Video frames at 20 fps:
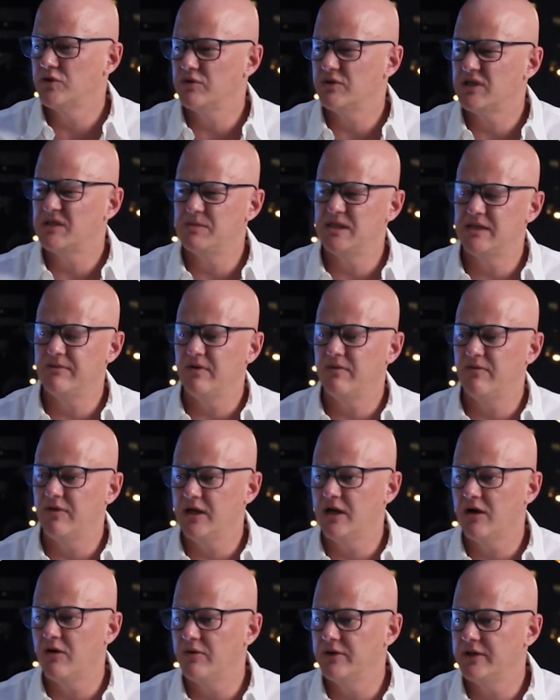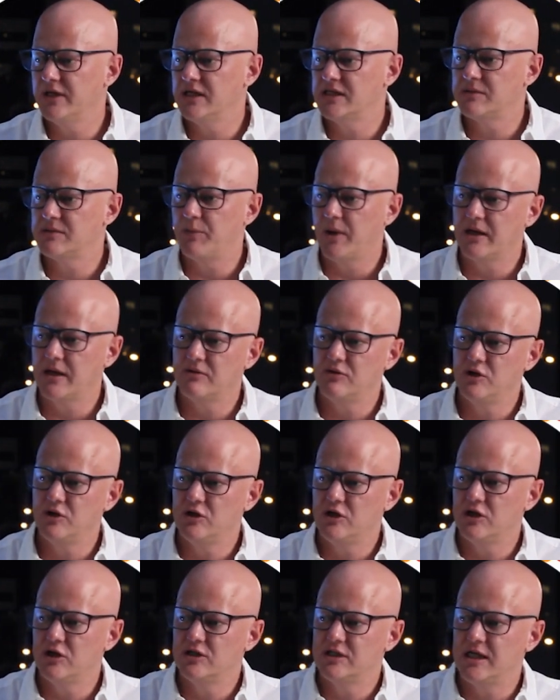do a specific video on this, but you
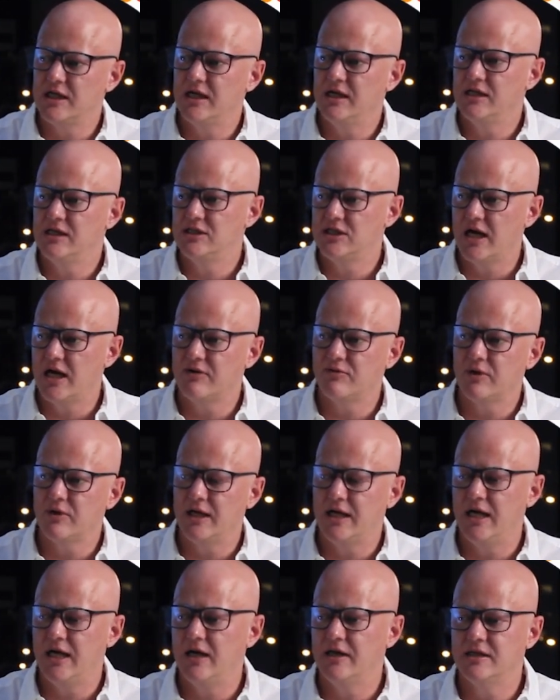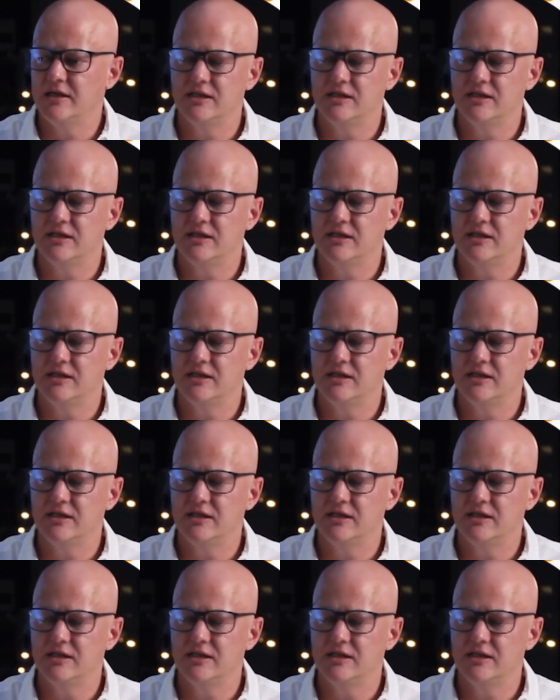can see generally here,